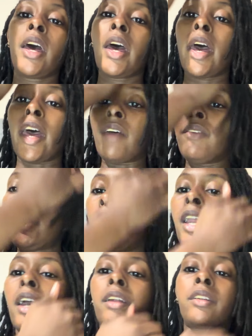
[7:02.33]
Having
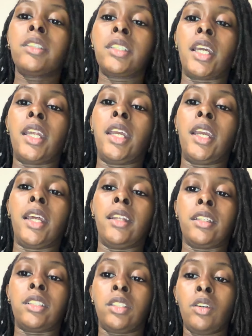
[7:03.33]
an understanding in
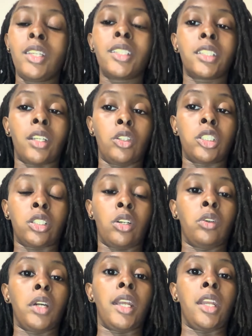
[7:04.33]
the student's
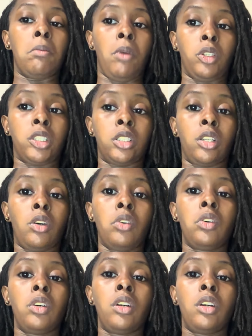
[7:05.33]
social and emotional
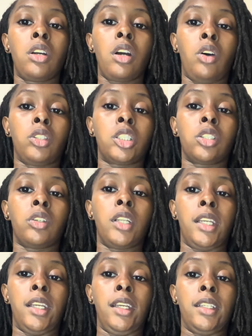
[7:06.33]
cultural
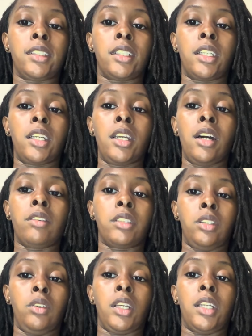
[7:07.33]
needs of
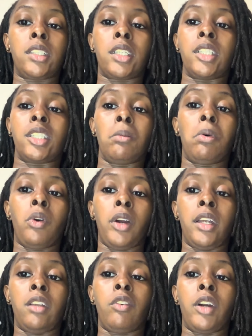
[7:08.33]
students is
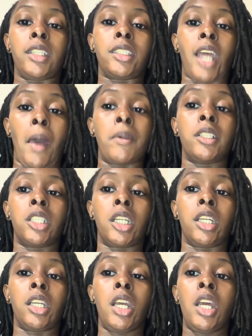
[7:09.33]
important for
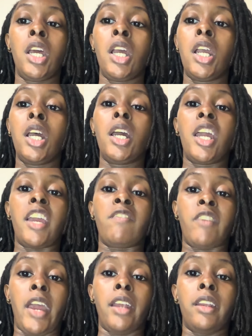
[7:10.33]
establishing
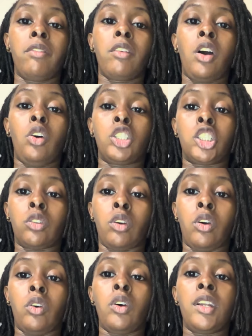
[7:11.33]
effective
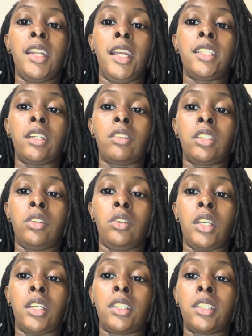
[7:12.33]
cultural needs of
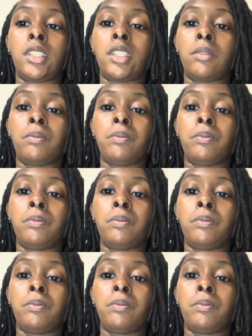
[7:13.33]
students